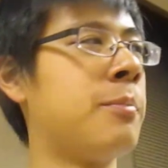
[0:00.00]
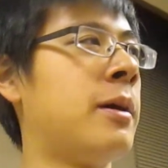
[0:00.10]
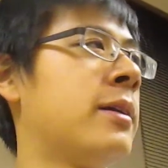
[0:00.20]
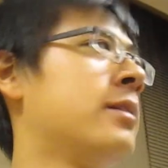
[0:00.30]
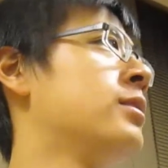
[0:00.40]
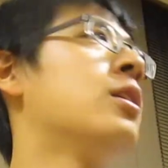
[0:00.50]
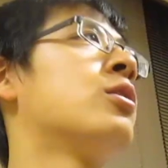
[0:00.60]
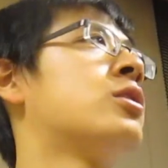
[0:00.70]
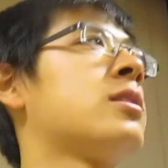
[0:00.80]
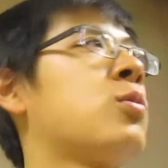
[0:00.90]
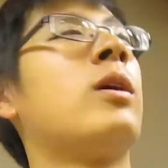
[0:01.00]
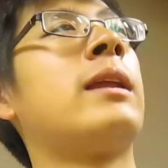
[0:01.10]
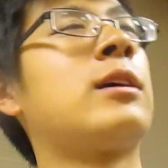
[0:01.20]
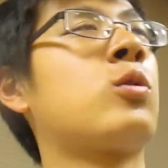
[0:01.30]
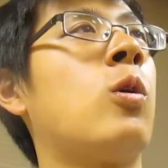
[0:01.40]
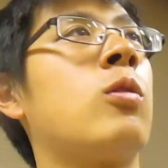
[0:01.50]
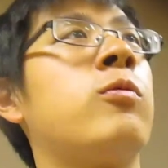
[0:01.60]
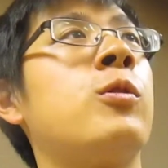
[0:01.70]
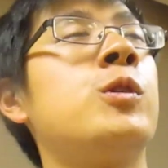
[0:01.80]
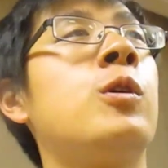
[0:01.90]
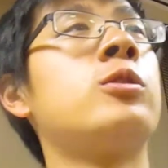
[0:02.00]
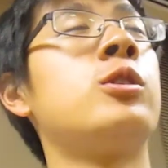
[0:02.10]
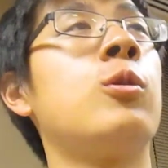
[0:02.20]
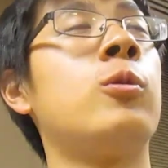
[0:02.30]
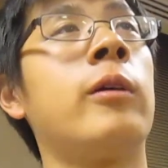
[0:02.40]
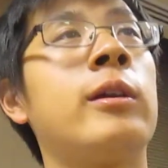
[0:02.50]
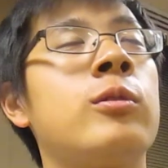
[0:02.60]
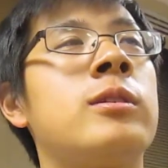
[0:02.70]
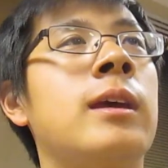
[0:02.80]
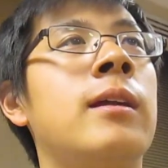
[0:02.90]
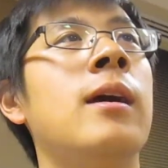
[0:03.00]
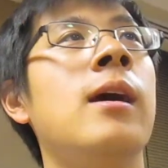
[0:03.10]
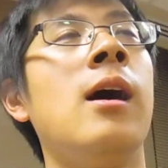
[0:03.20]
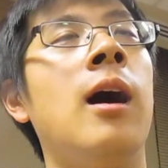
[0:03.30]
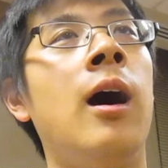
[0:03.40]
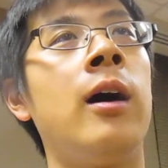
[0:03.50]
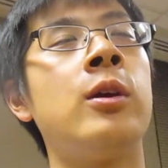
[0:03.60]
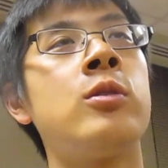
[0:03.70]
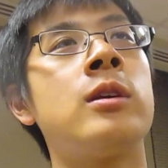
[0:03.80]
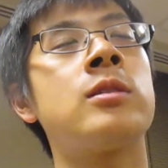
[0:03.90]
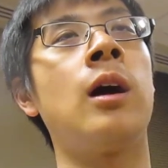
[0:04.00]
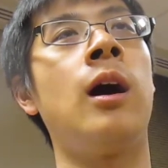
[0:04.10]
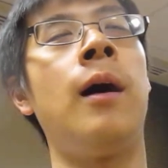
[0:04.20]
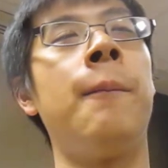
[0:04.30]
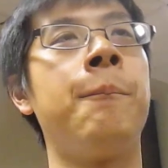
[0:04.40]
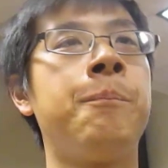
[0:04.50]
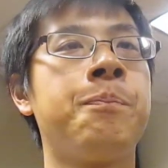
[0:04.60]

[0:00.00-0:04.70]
but you know, just one last quote for those of you who are interested. Uh, there's this um,